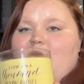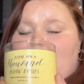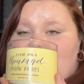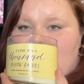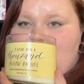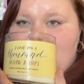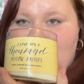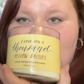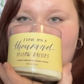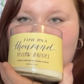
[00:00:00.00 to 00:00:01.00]
daisies.
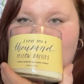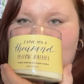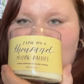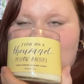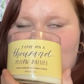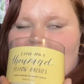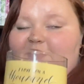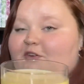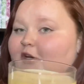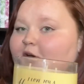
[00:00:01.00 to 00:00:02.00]

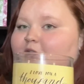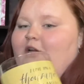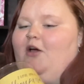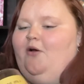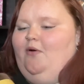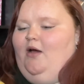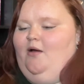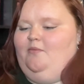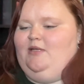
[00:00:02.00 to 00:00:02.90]
If you know, you know.